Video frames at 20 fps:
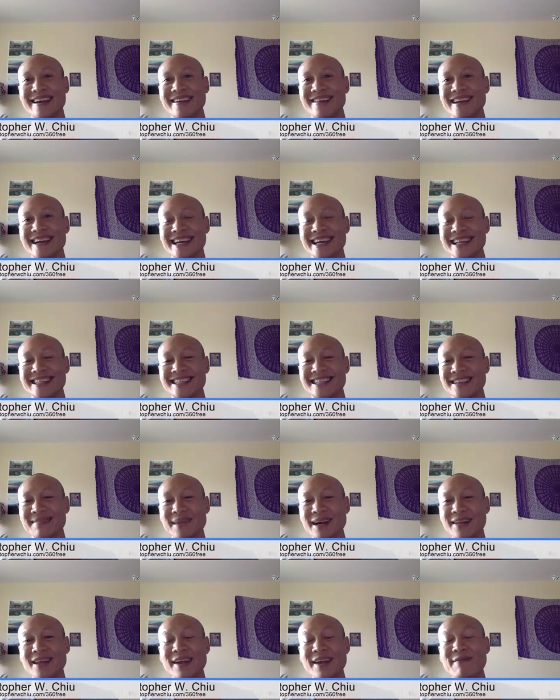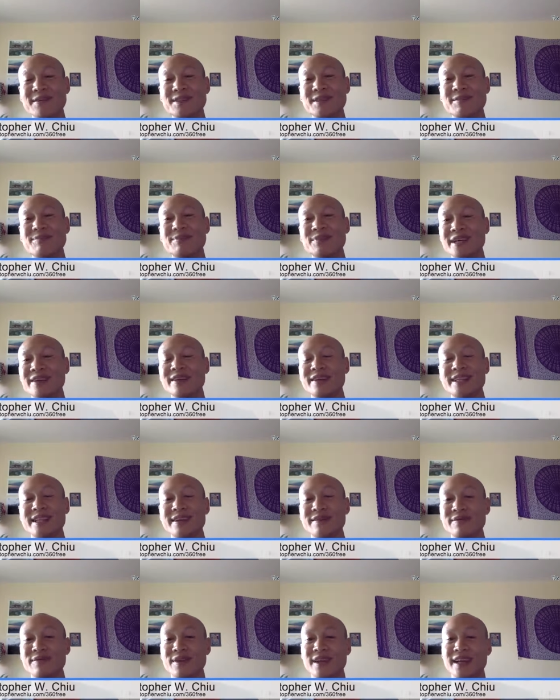there. Like it's, my life is completely
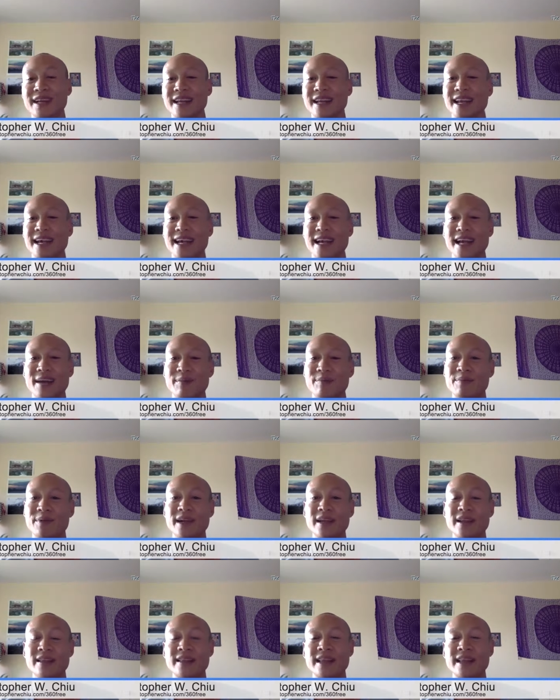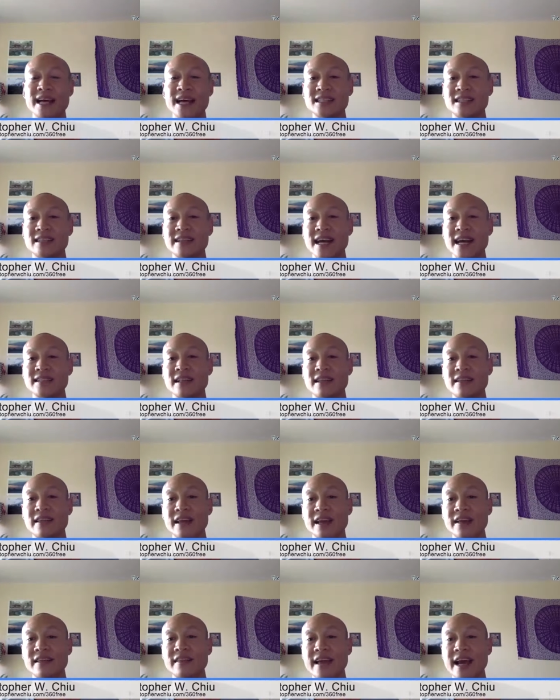different. But that's that's the
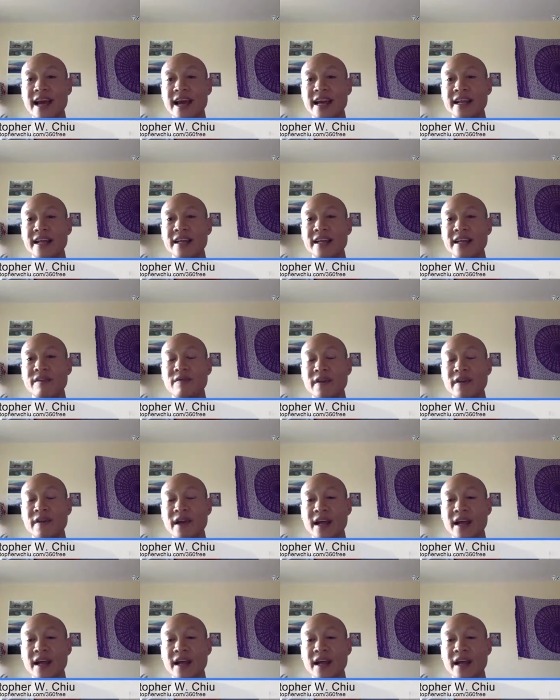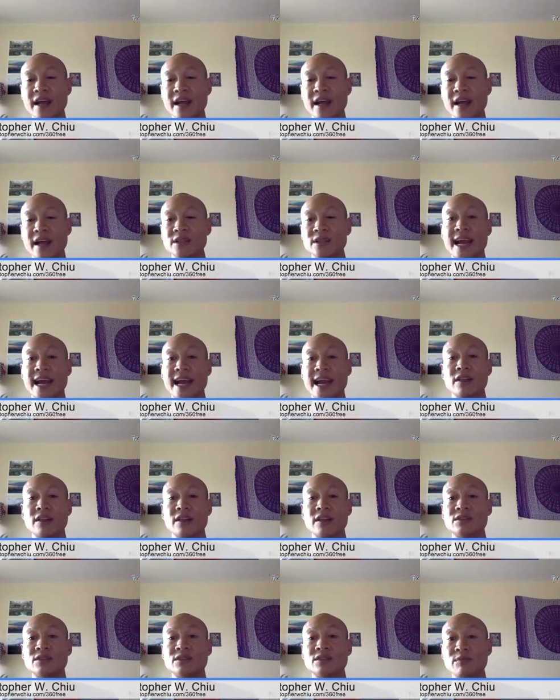thing. That event was a
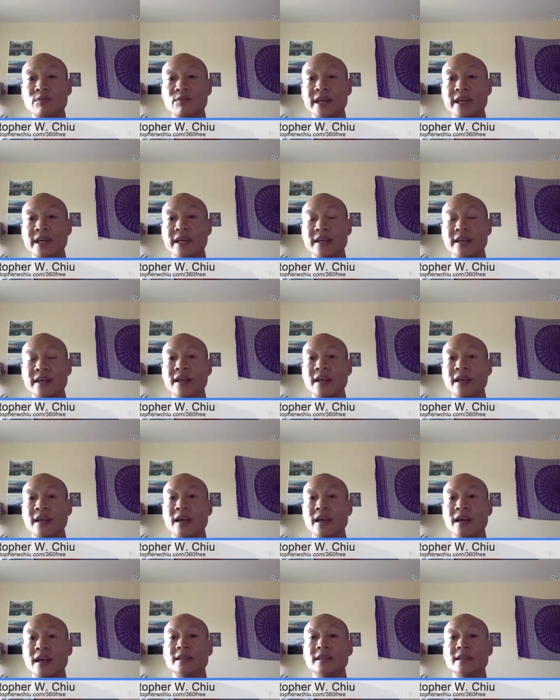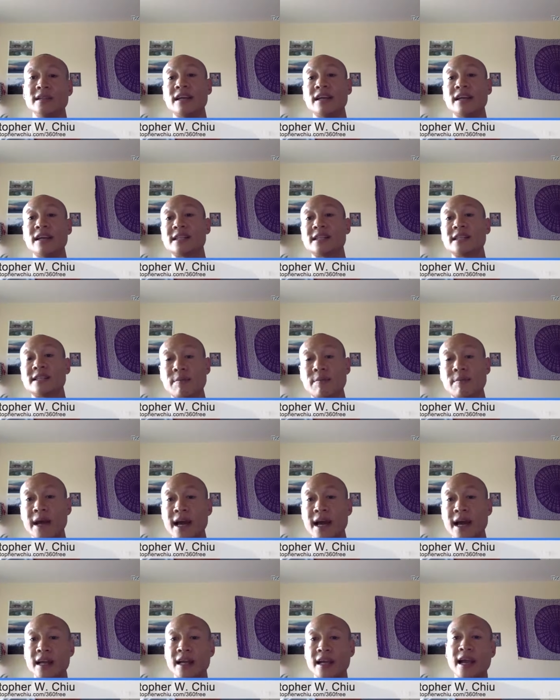catalyst to me taking a step
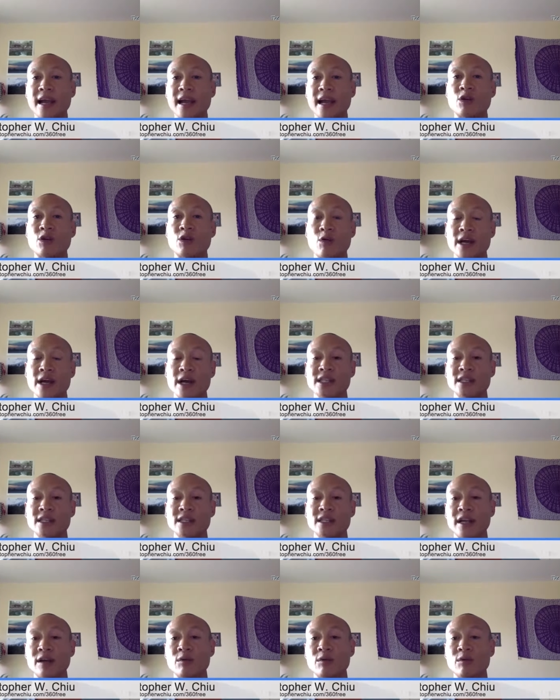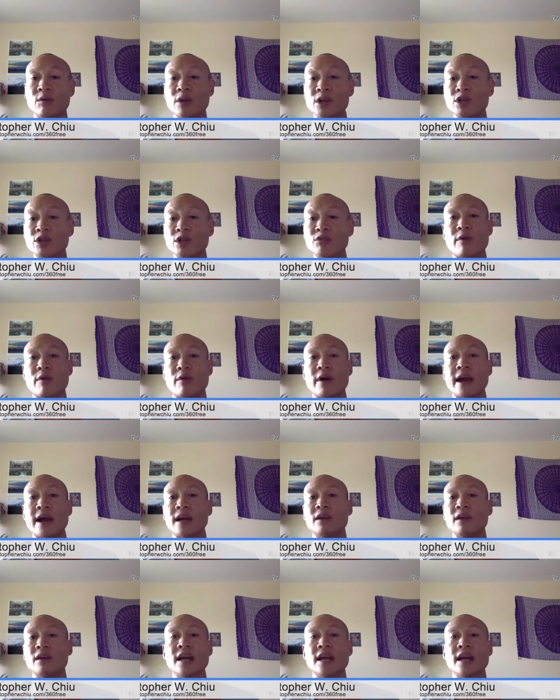back and questioning, what do I
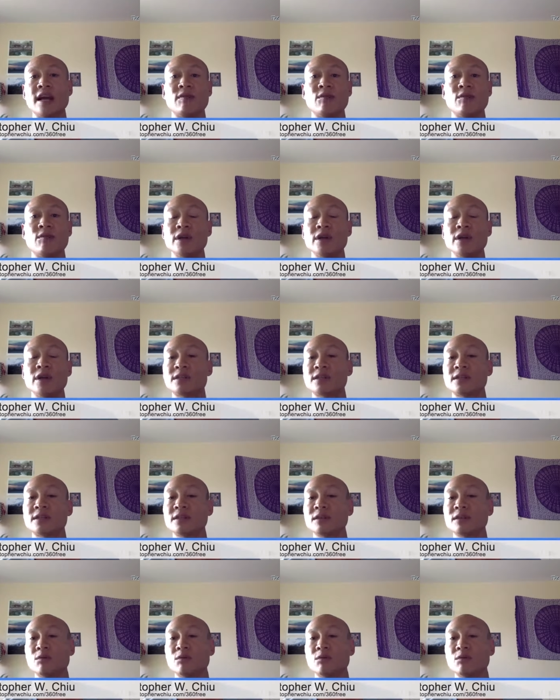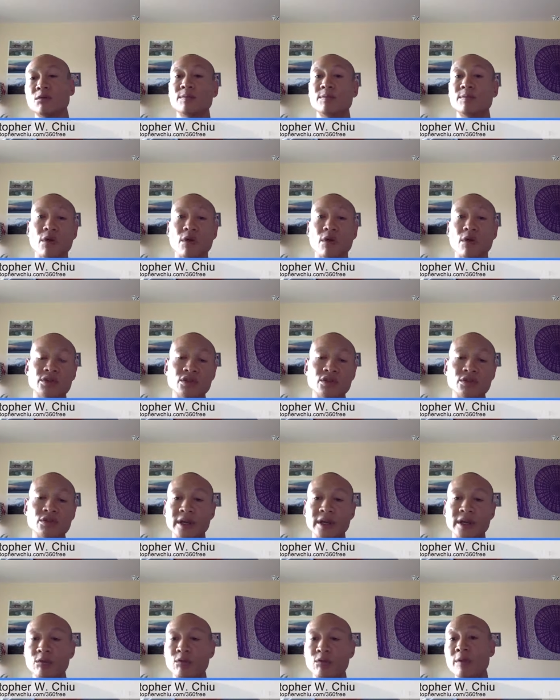want out of life? What's what's important
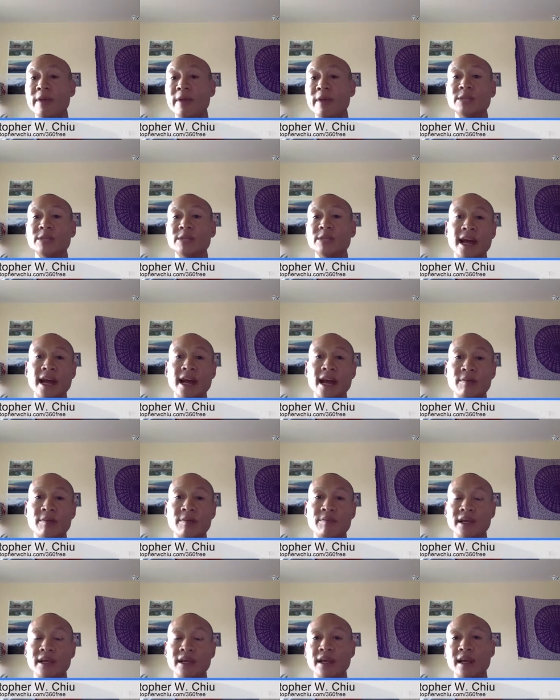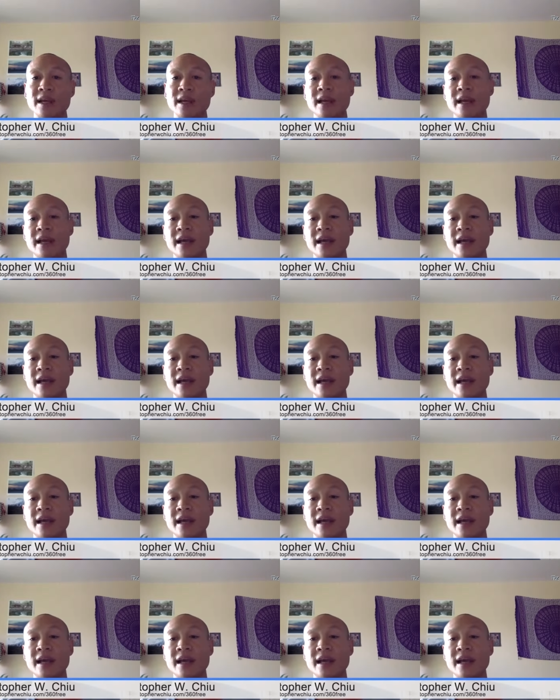to me? What makes me happy?